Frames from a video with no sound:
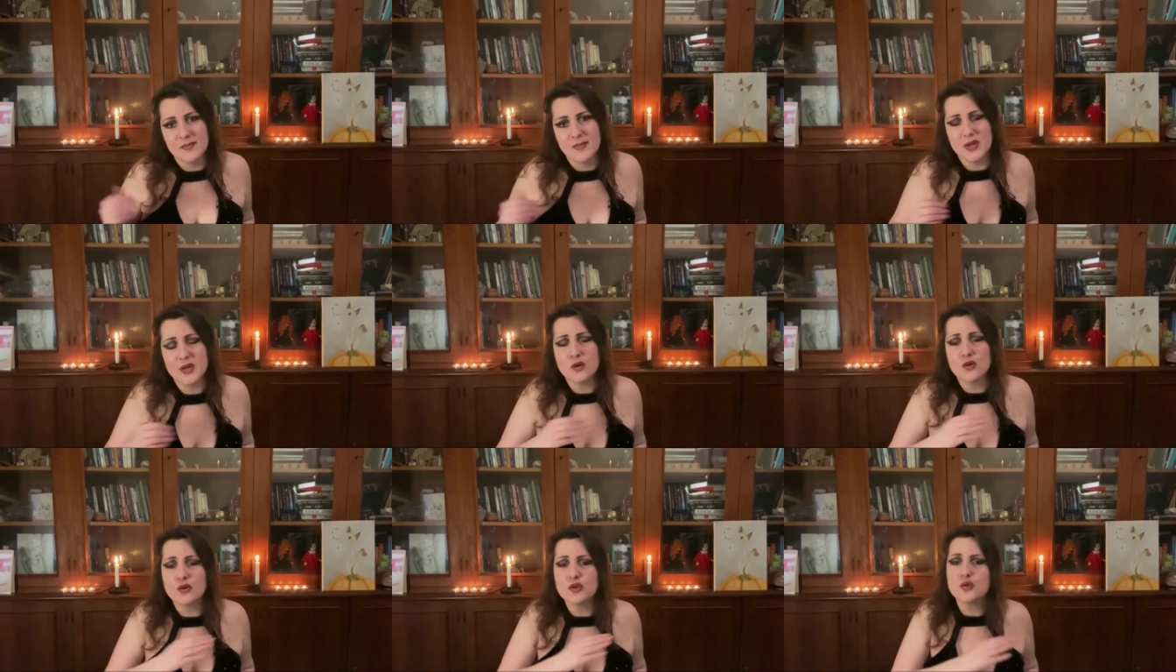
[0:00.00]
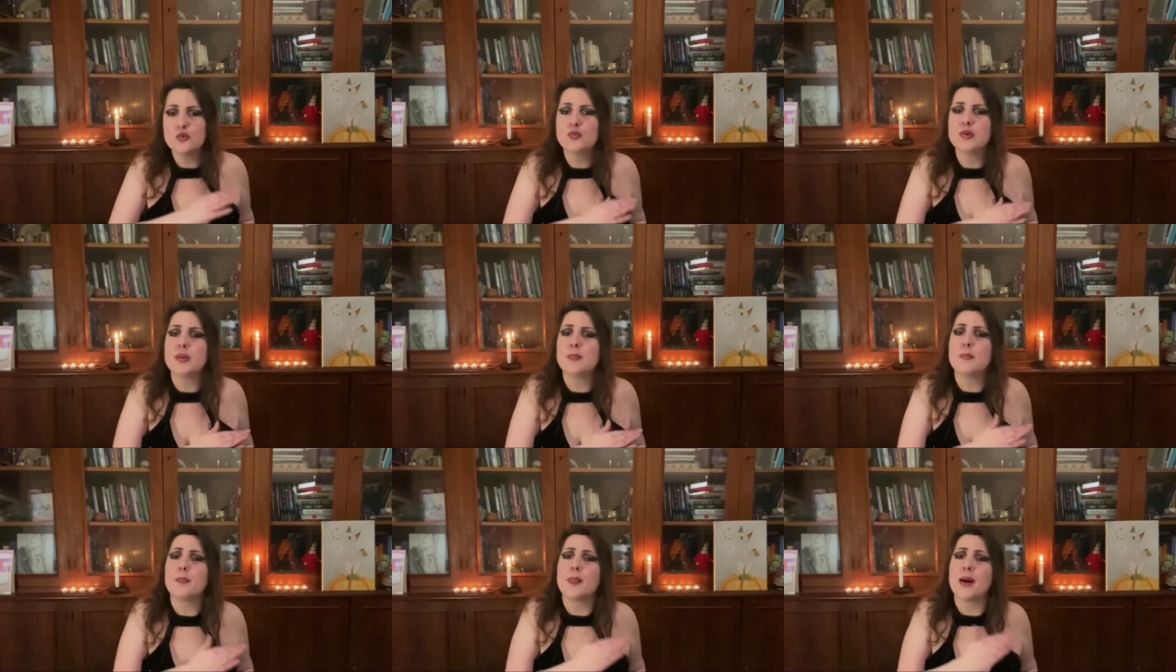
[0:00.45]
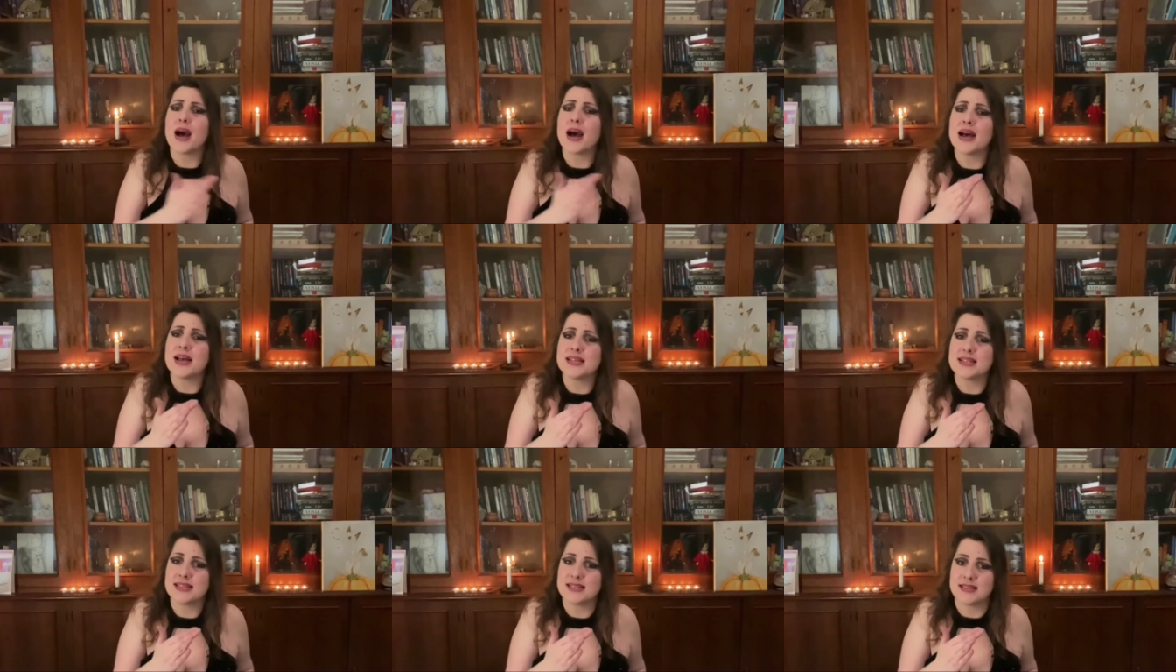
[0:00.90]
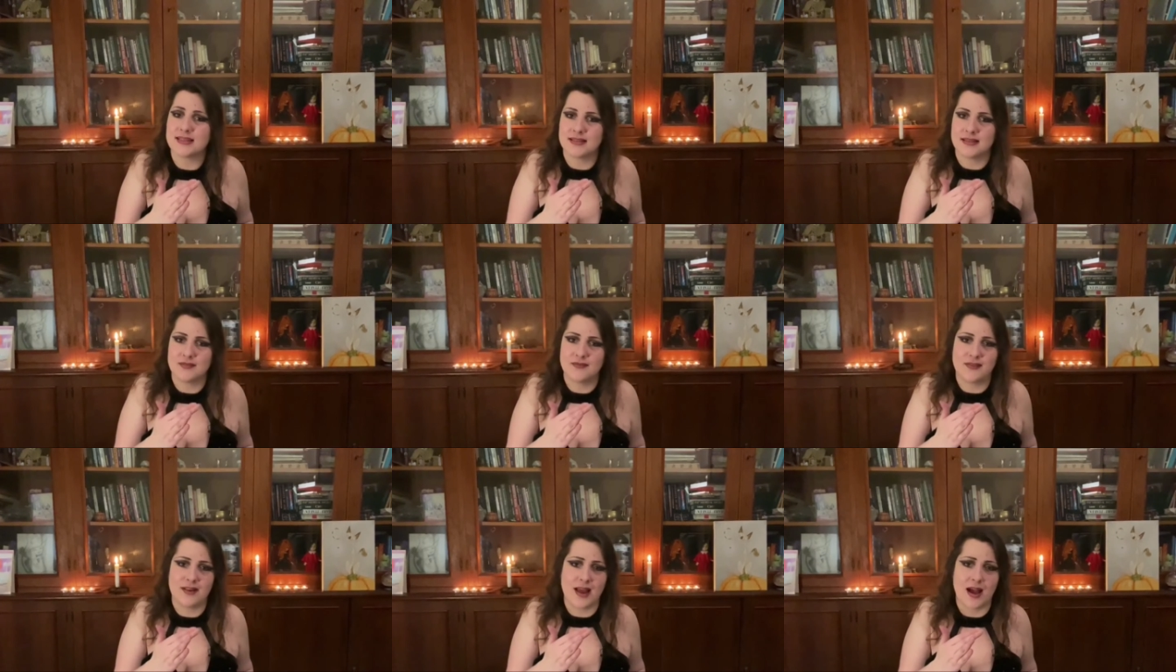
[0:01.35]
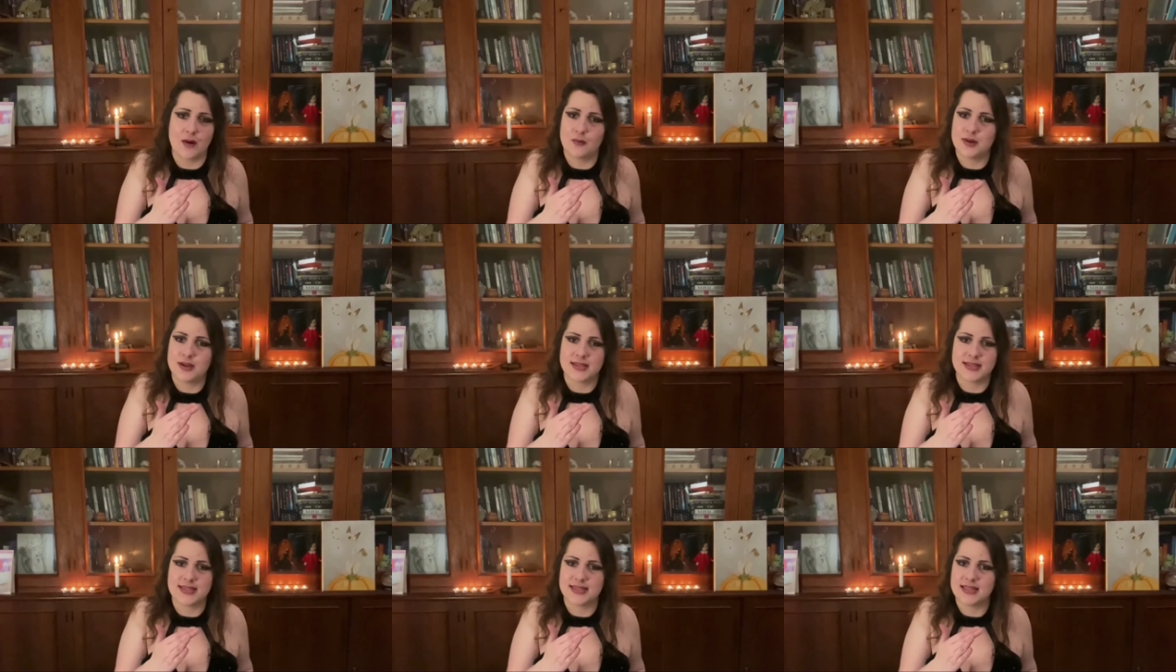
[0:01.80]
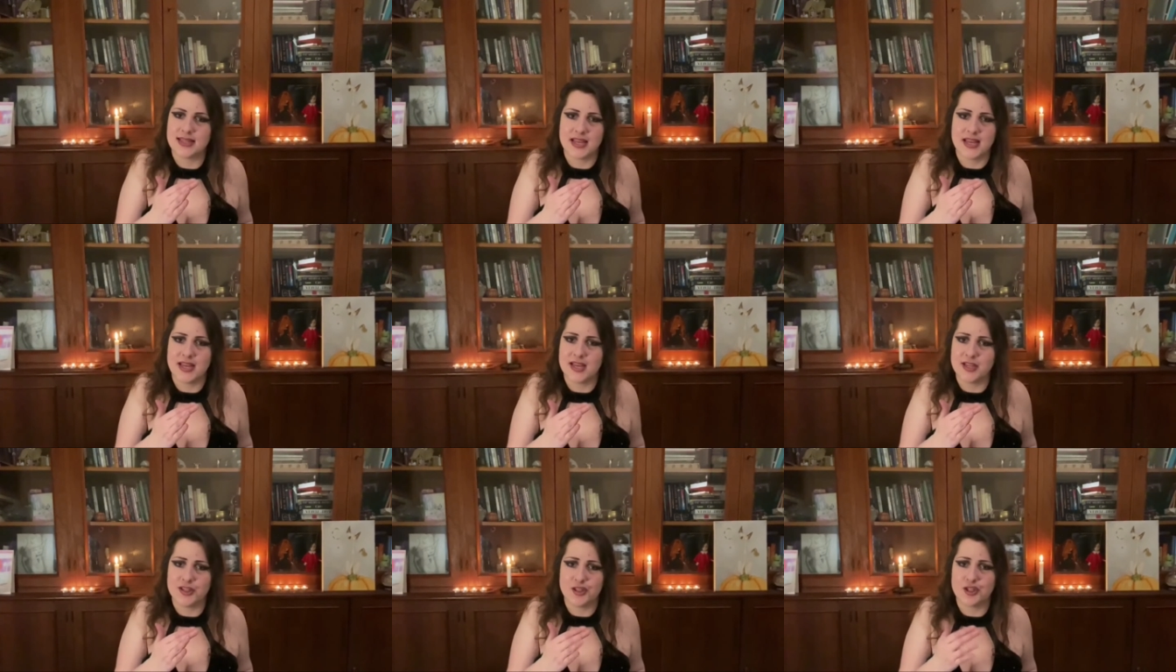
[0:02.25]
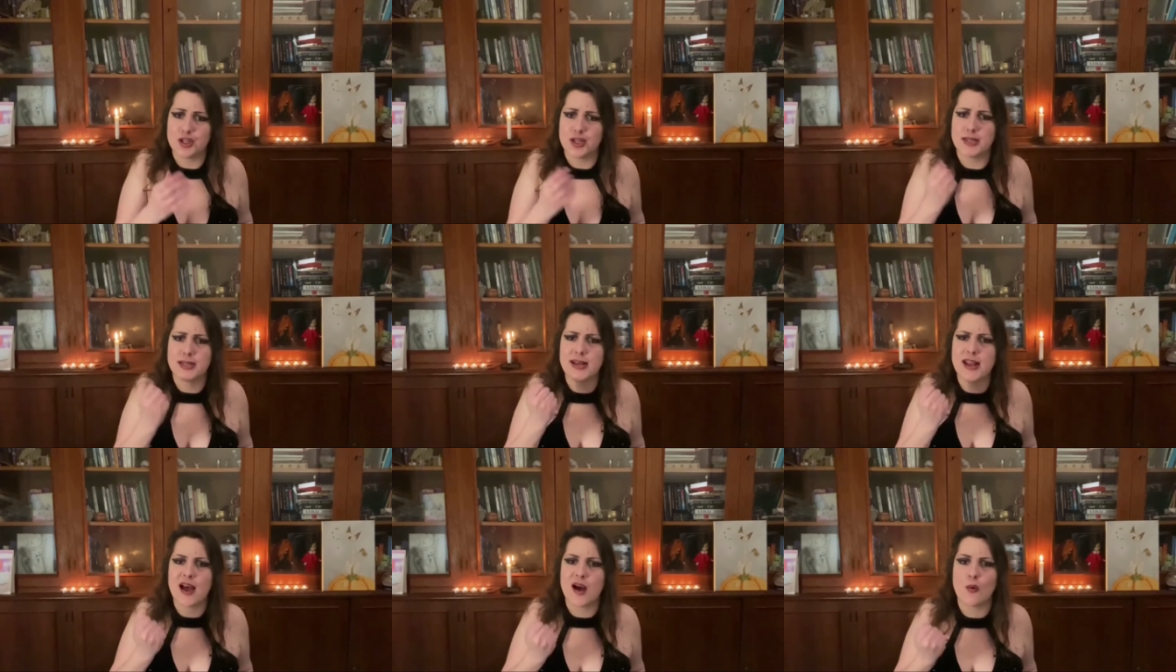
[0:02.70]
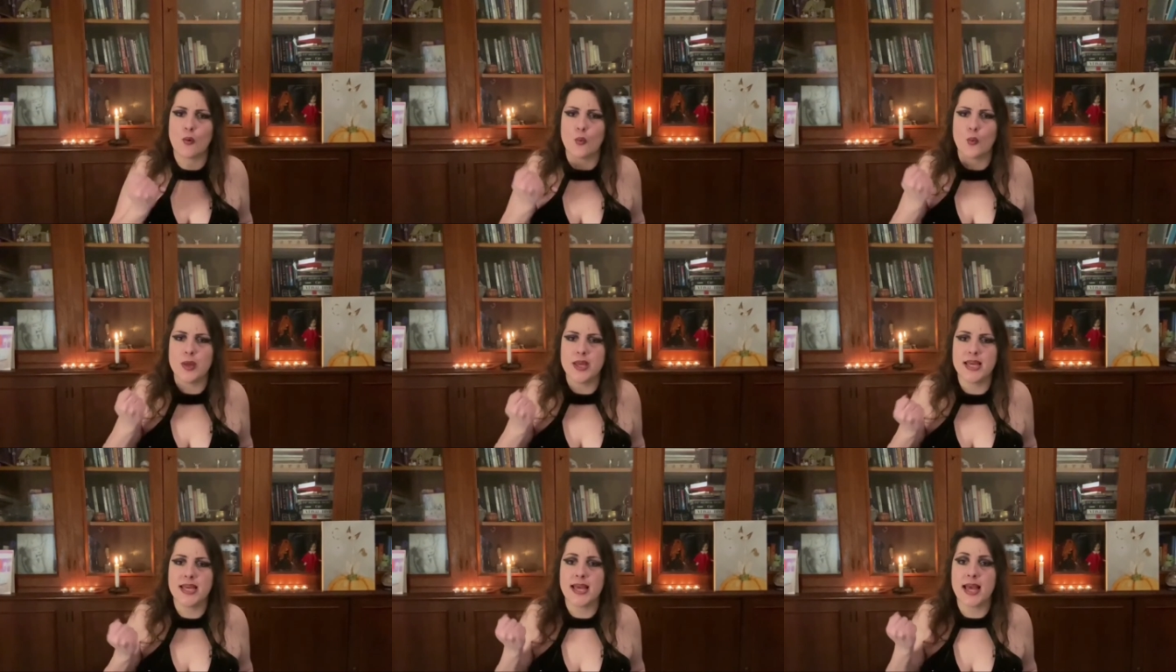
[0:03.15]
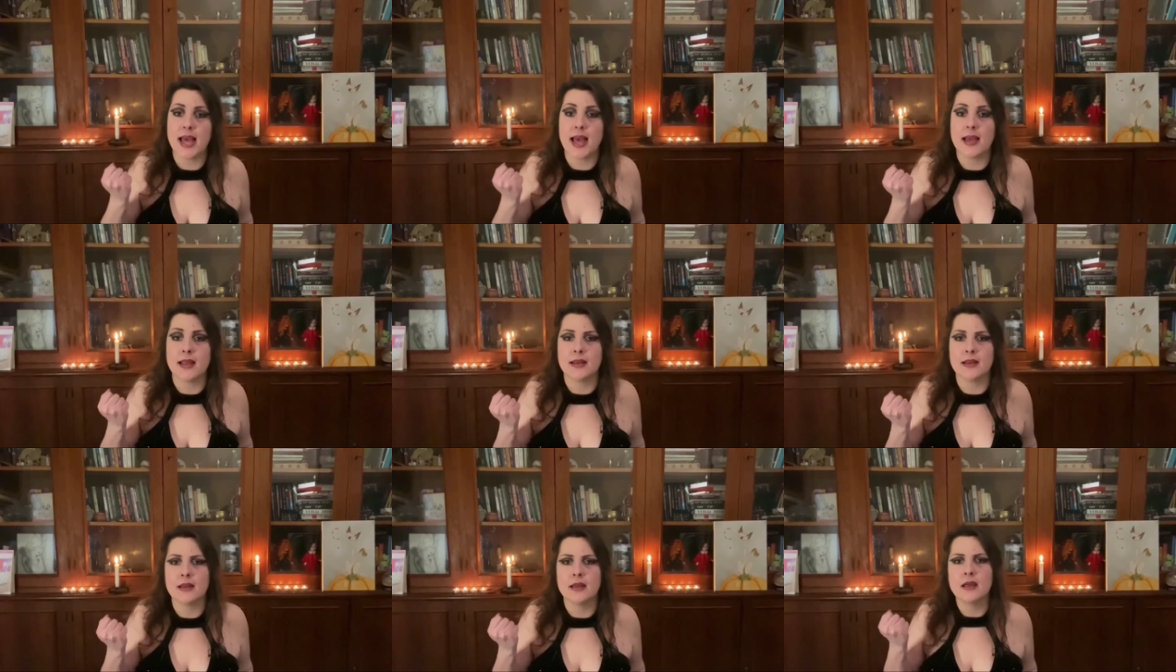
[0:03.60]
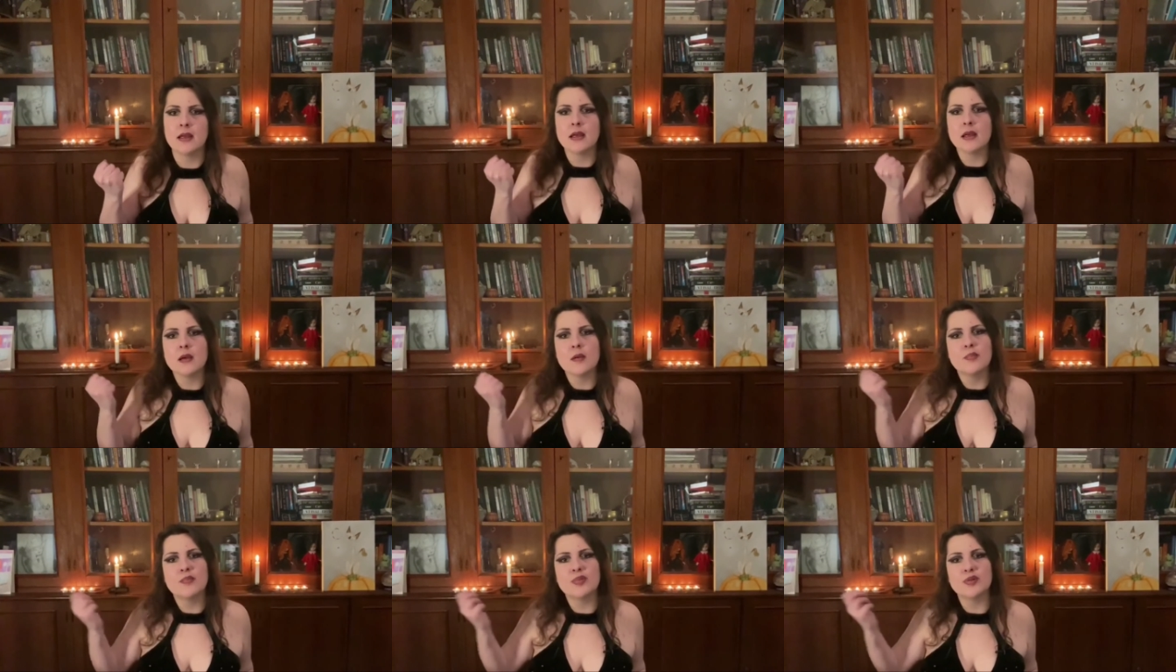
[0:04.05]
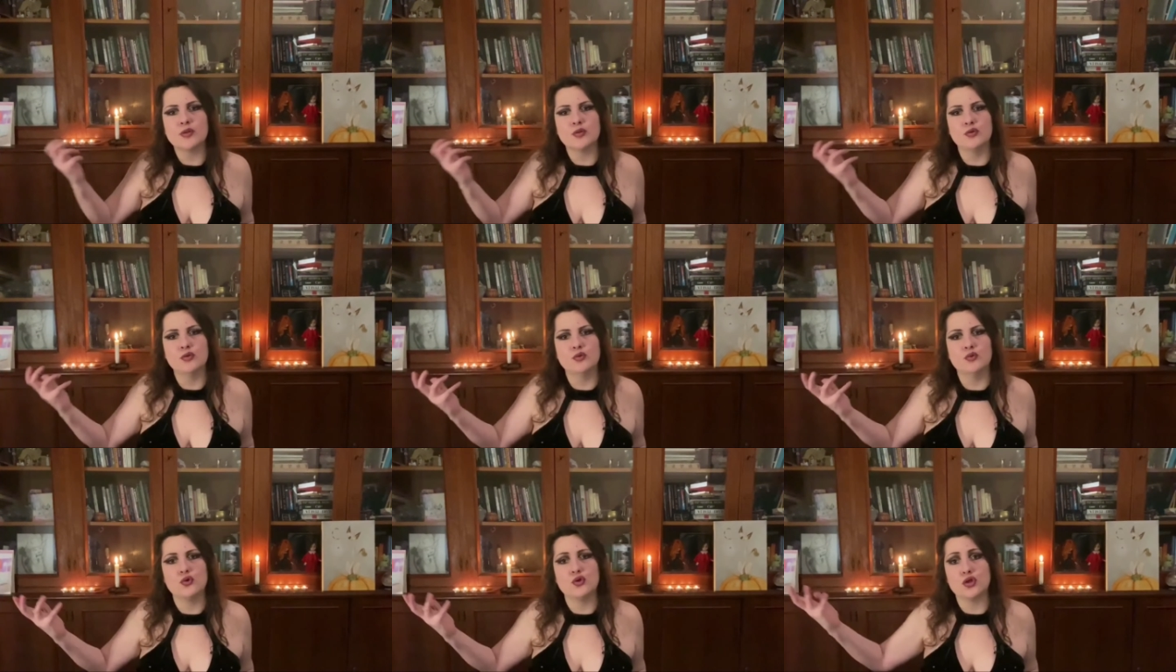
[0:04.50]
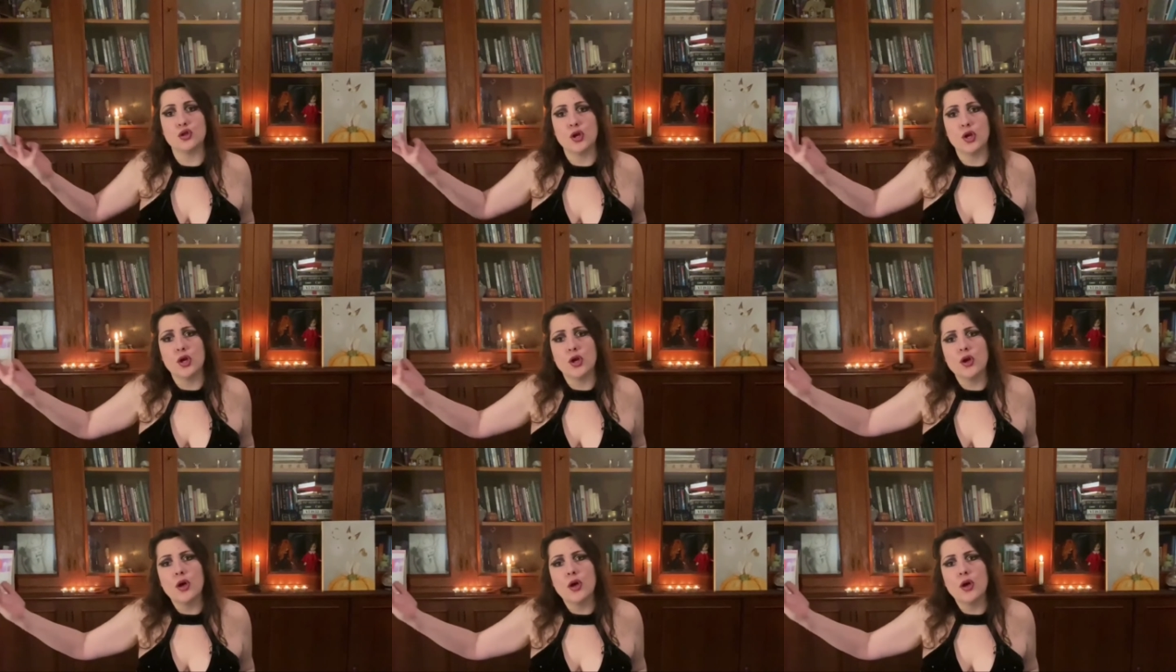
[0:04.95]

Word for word: because we passed the flower stage and now we can produce